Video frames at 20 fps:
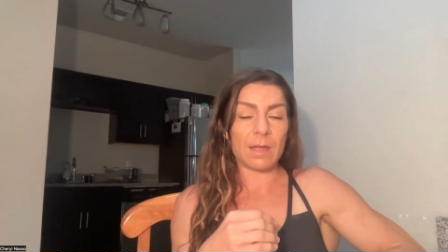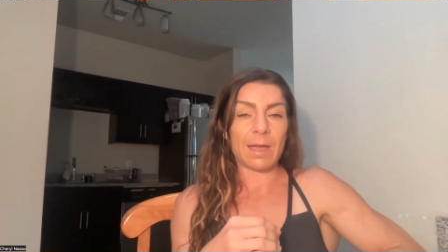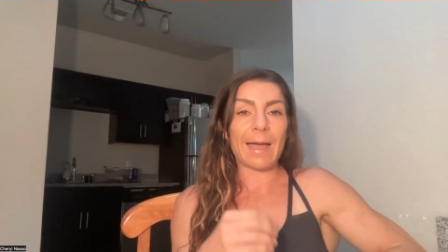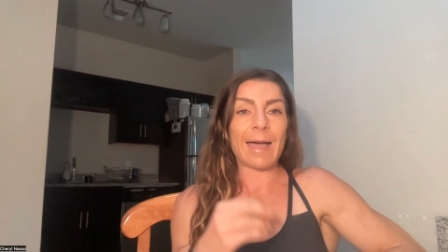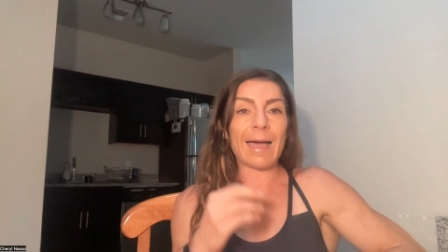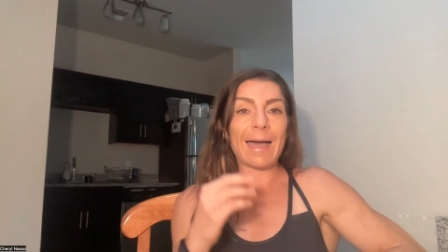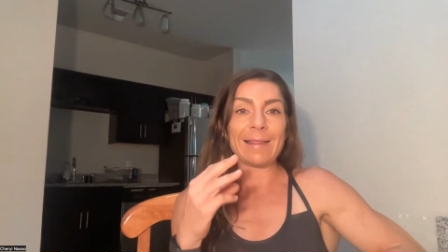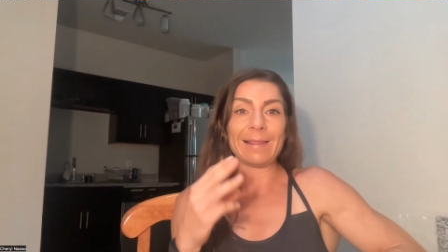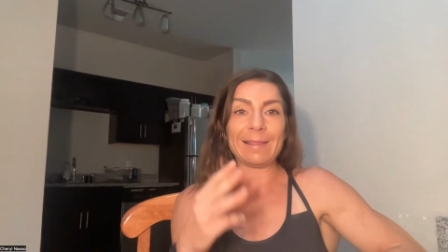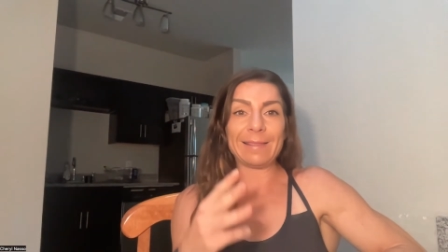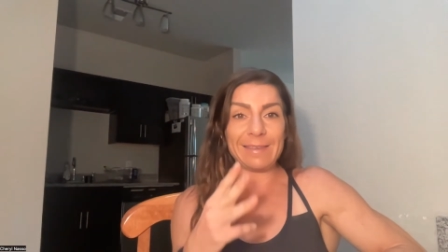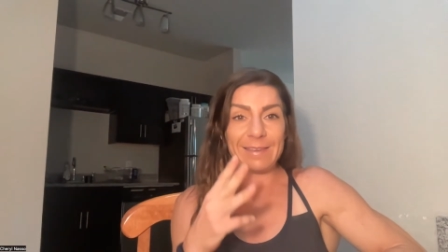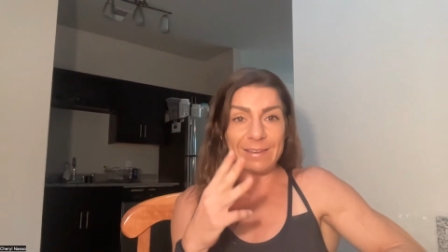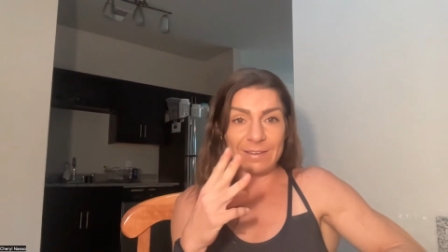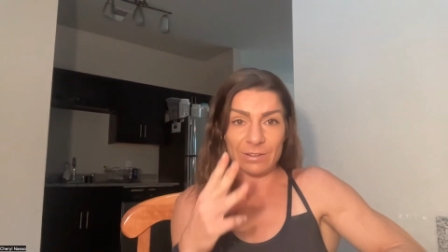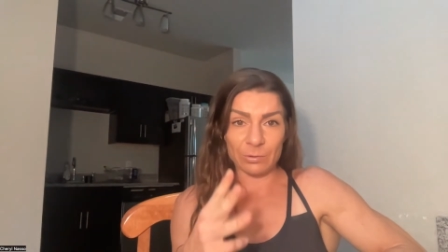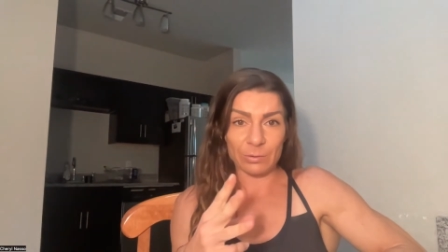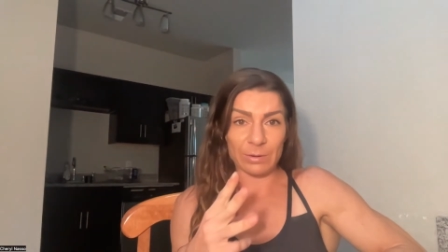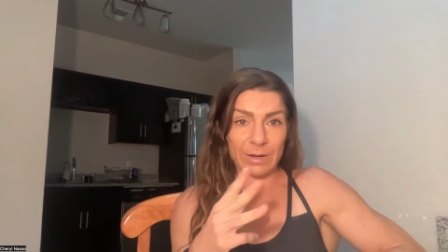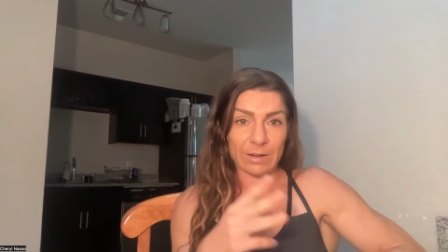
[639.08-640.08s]
at
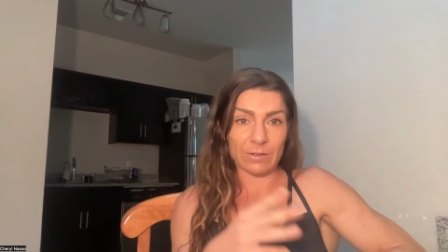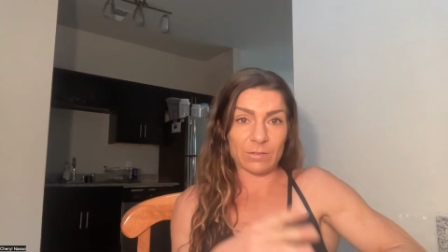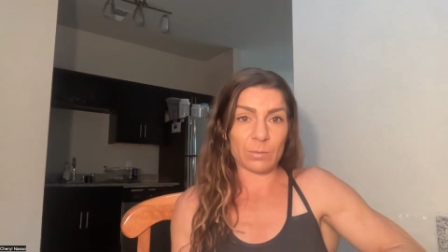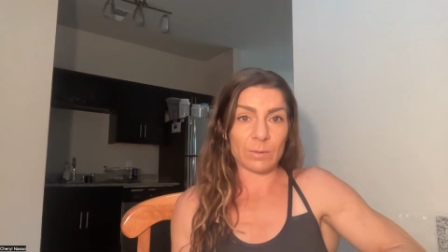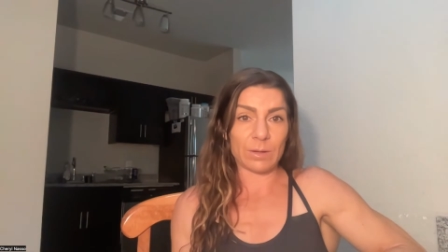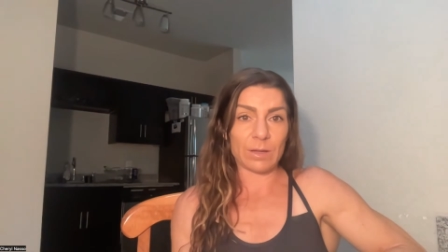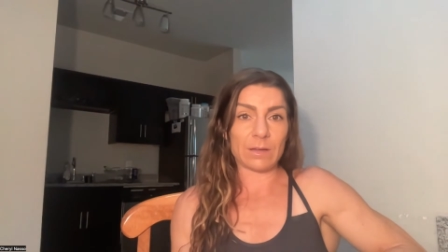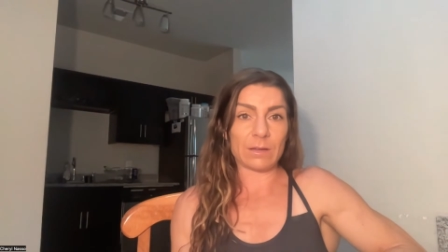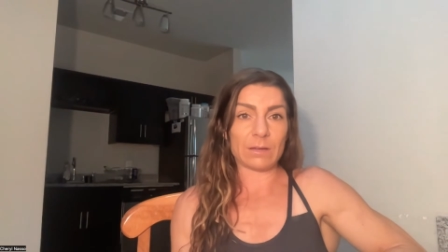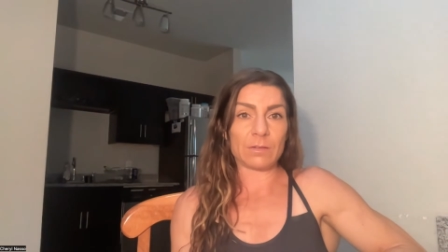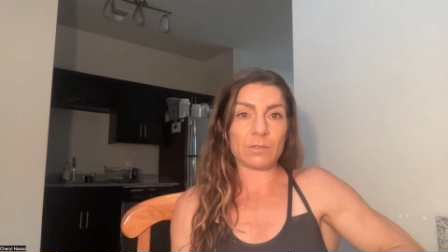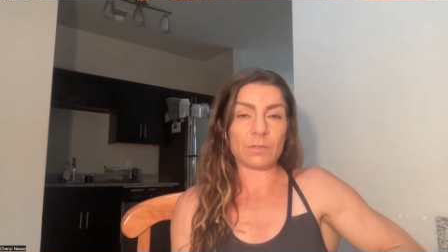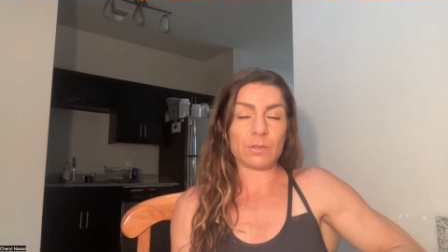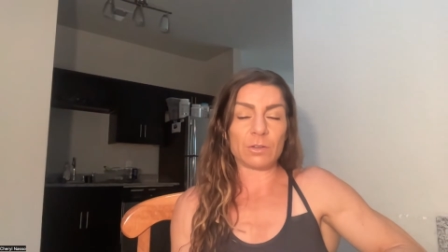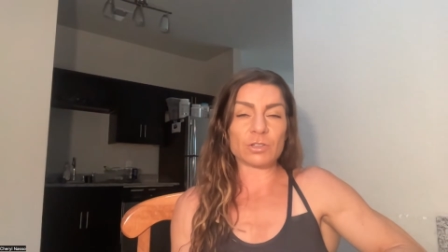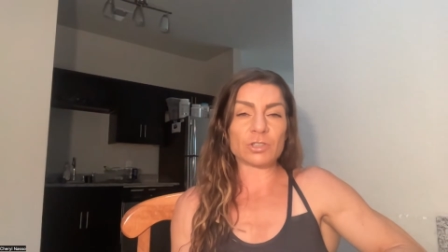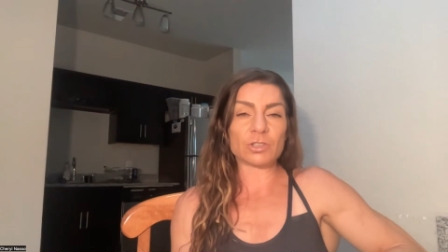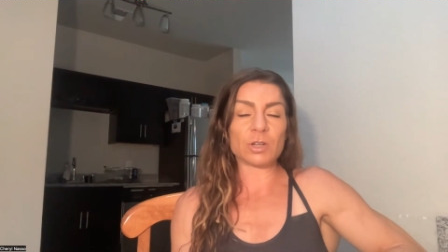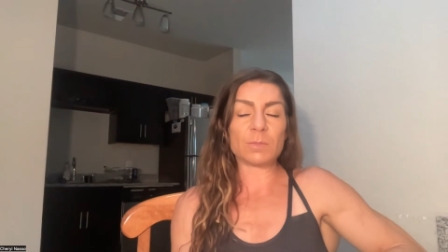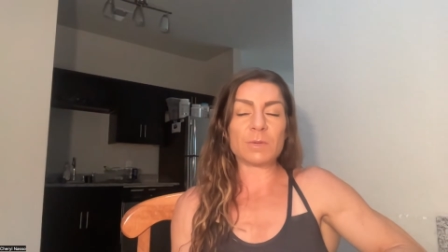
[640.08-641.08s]
least three days a week. So
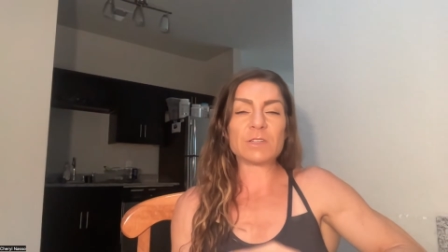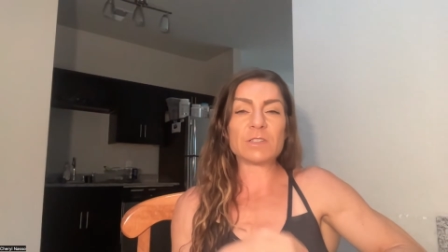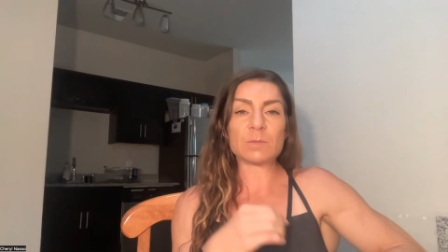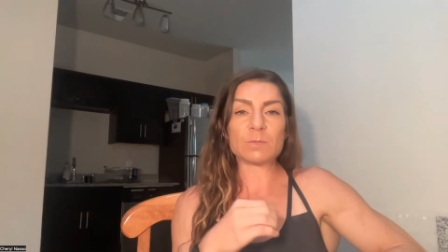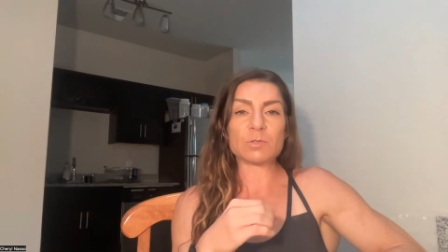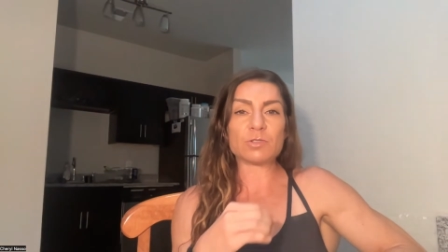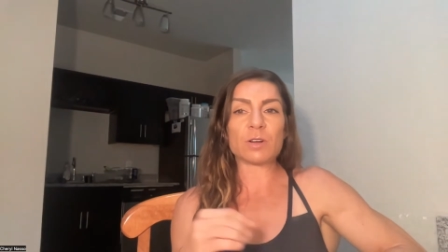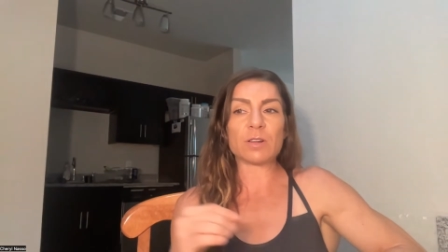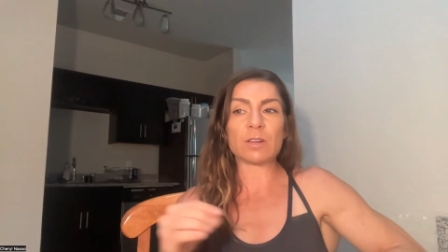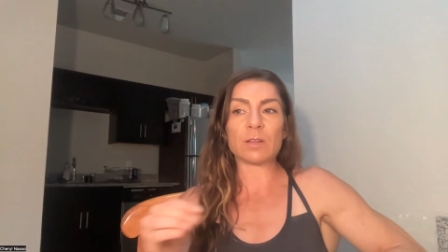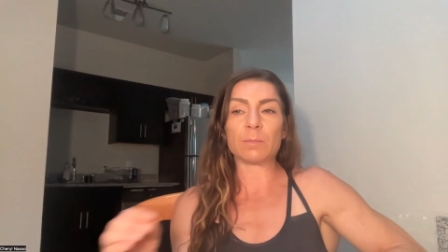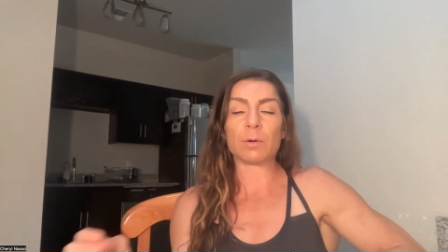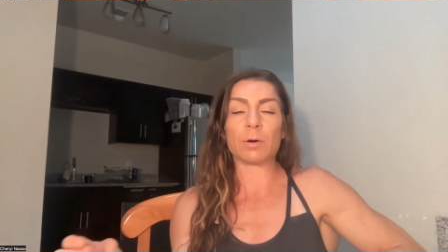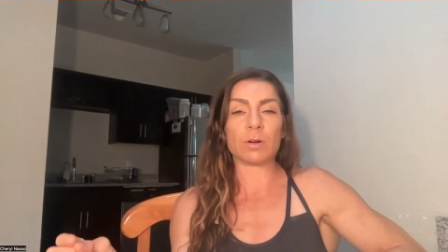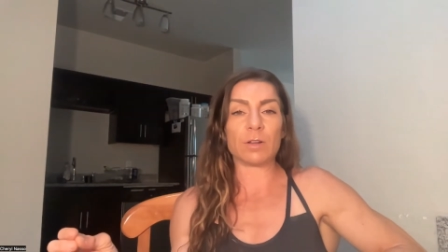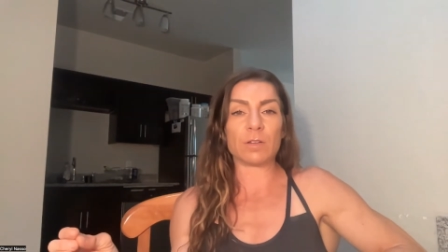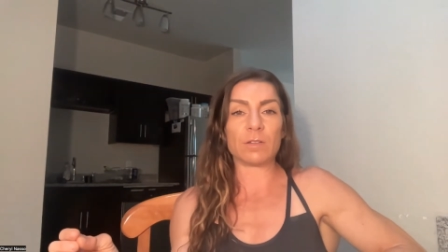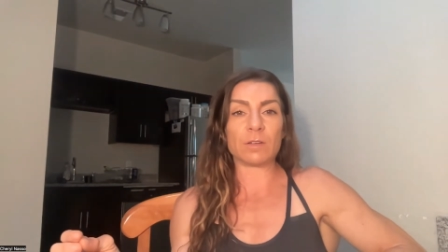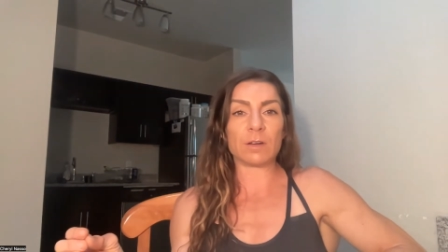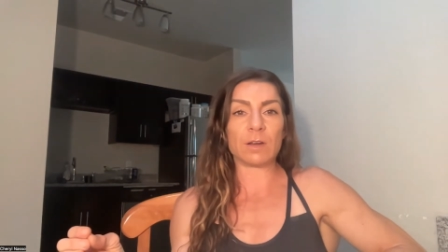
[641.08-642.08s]
there should be some strength components